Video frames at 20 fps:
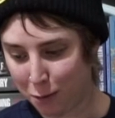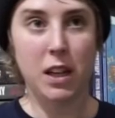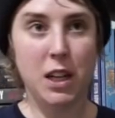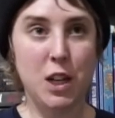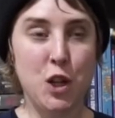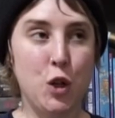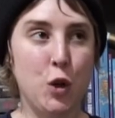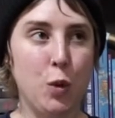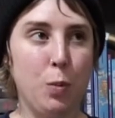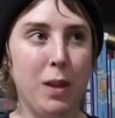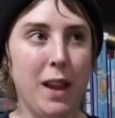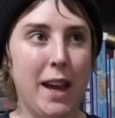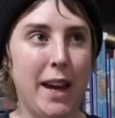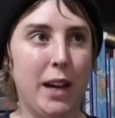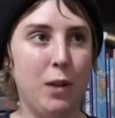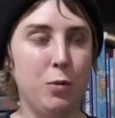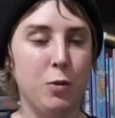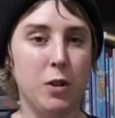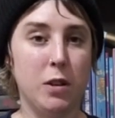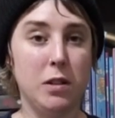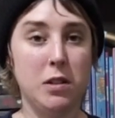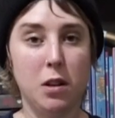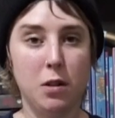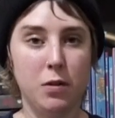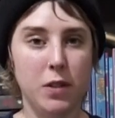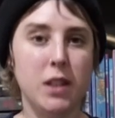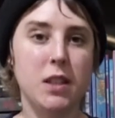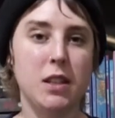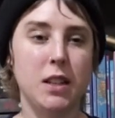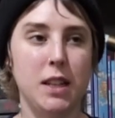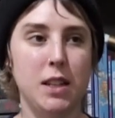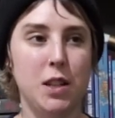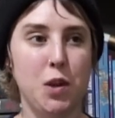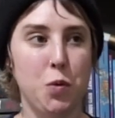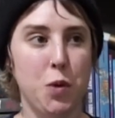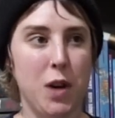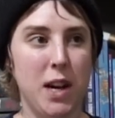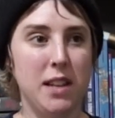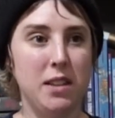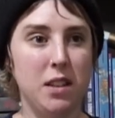The initial plan was obviously to
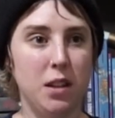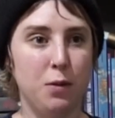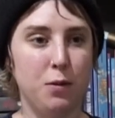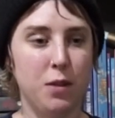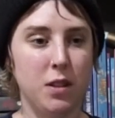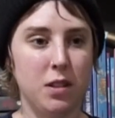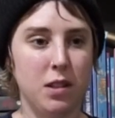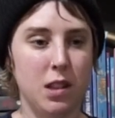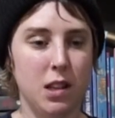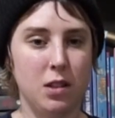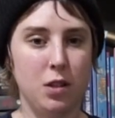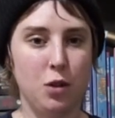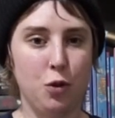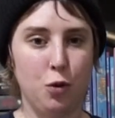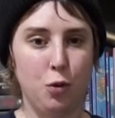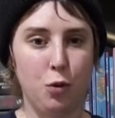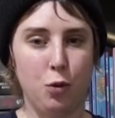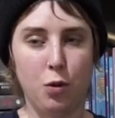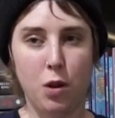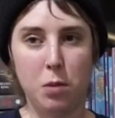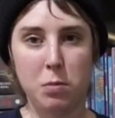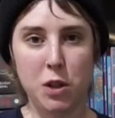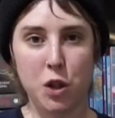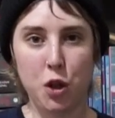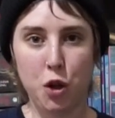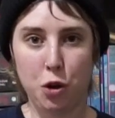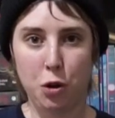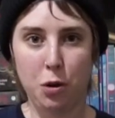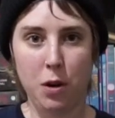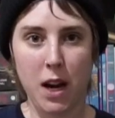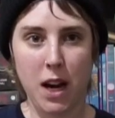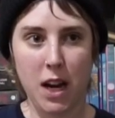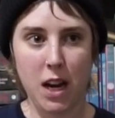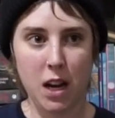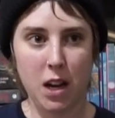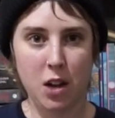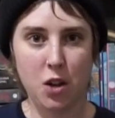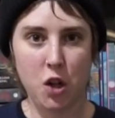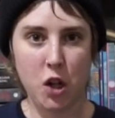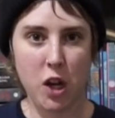raise Iphis until a mature
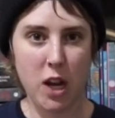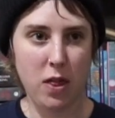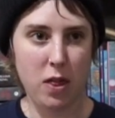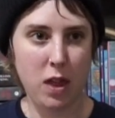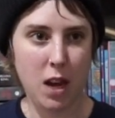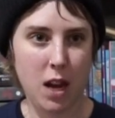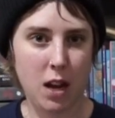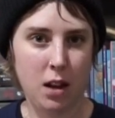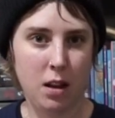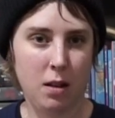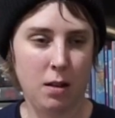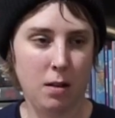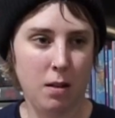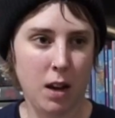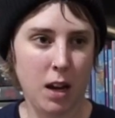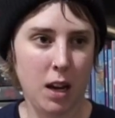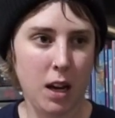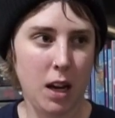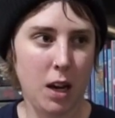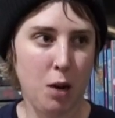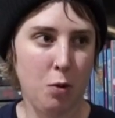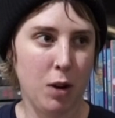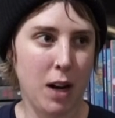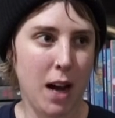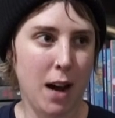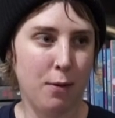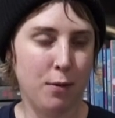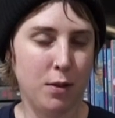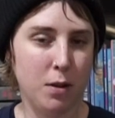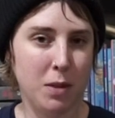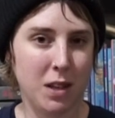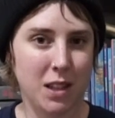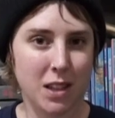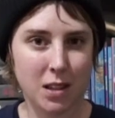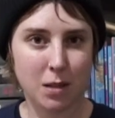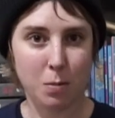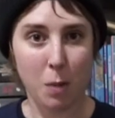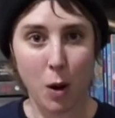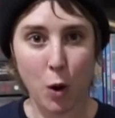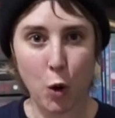age, and then he would have to be
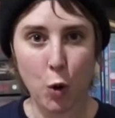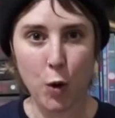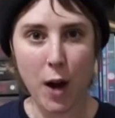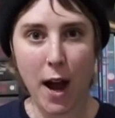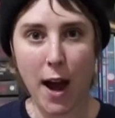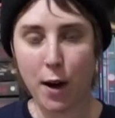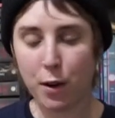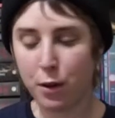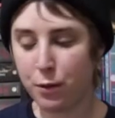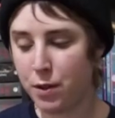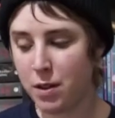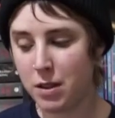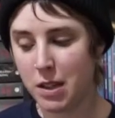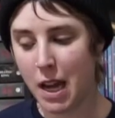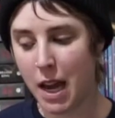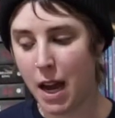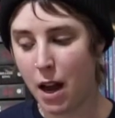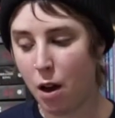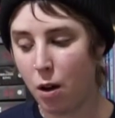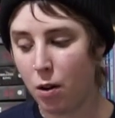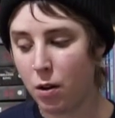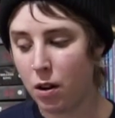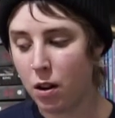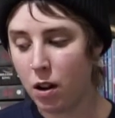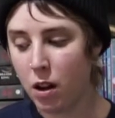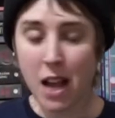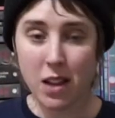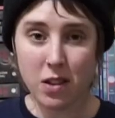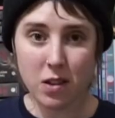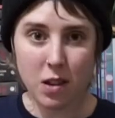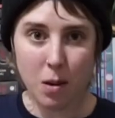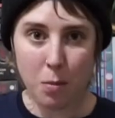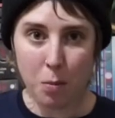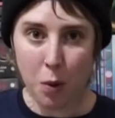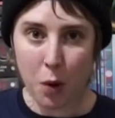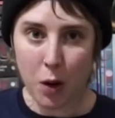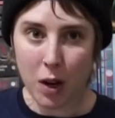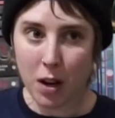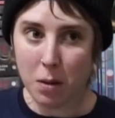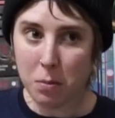smuggled out of the town at some
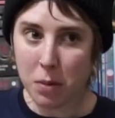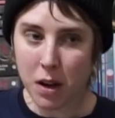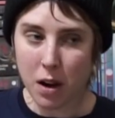point,